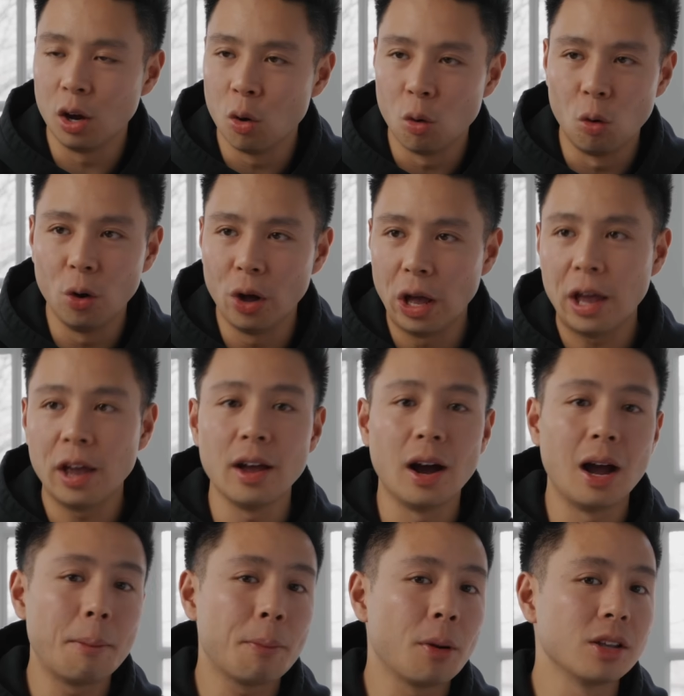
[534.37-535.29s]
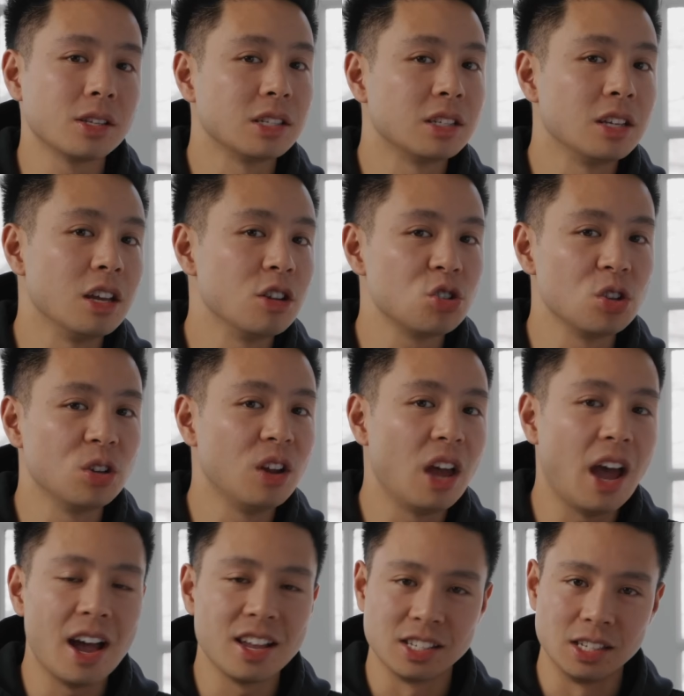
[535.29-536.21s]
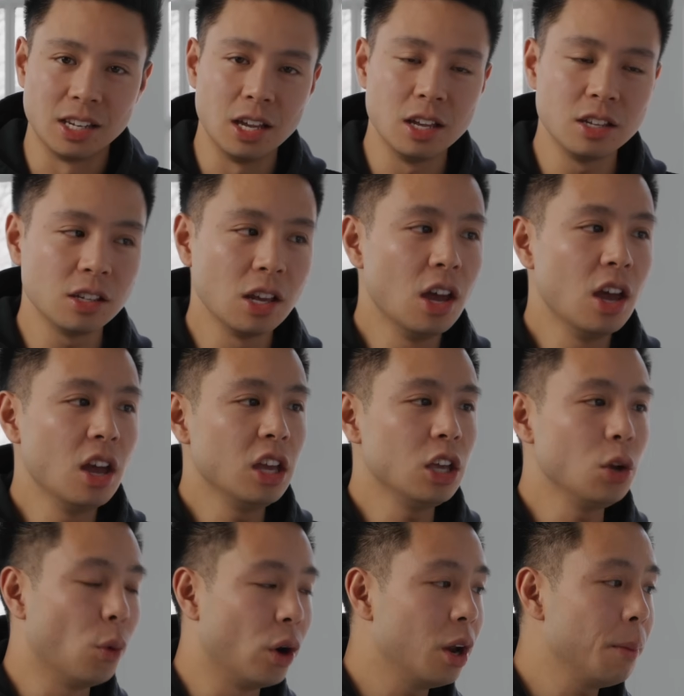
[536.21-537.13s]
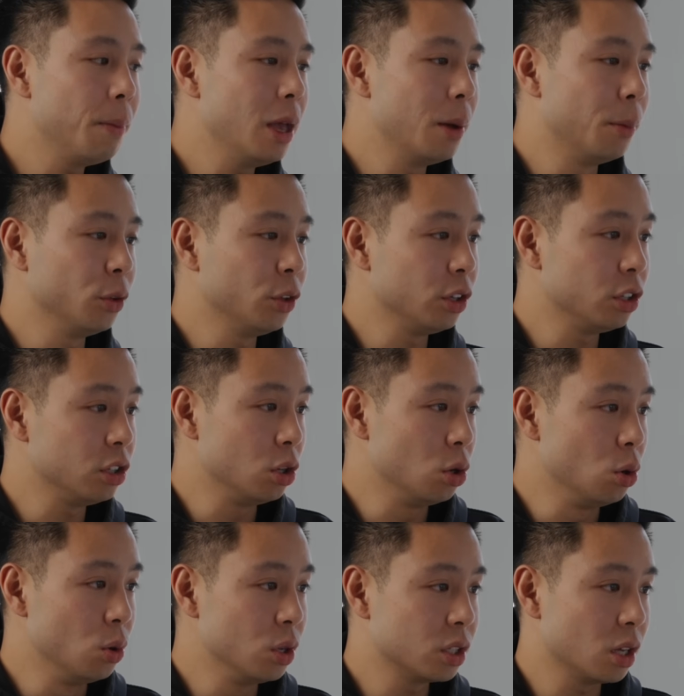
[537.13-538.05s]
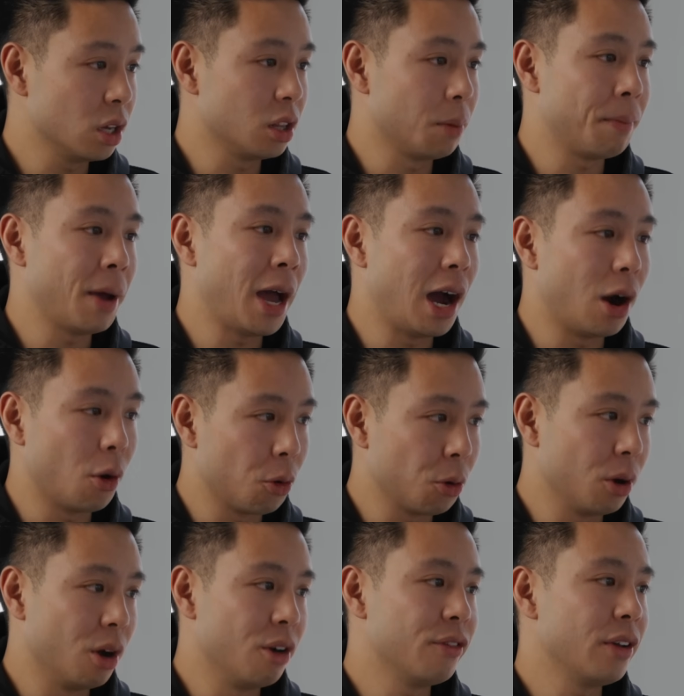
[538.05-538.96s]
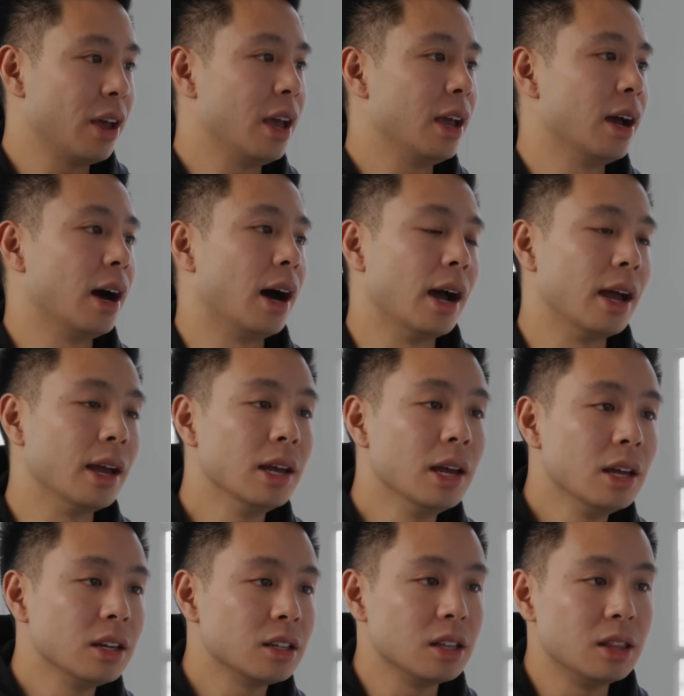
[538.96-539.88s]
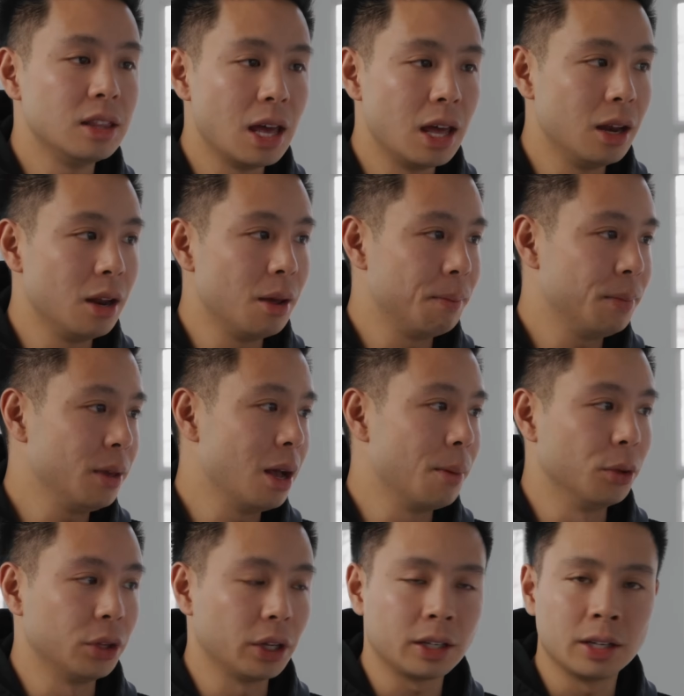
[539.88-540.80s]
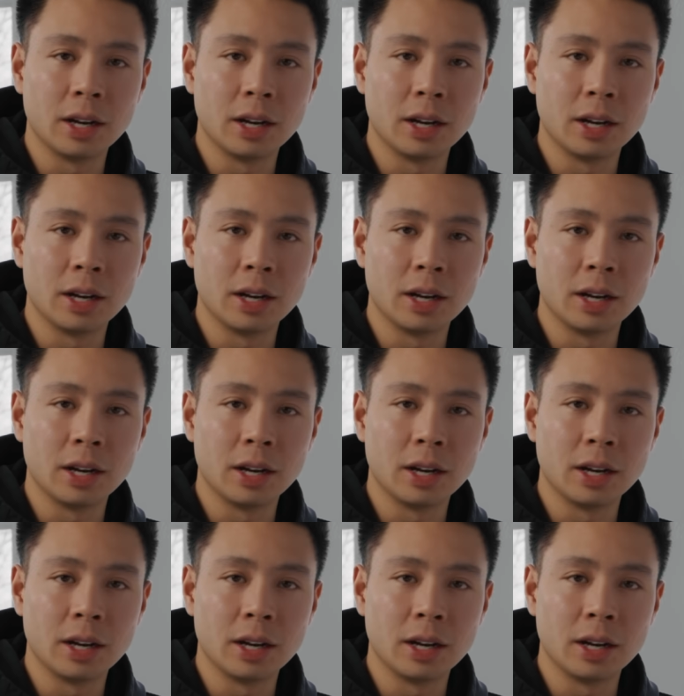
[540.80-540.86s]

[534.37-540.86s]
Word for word: a whole AI presentation as it is. You wanna be able to use the power of AI to then be able to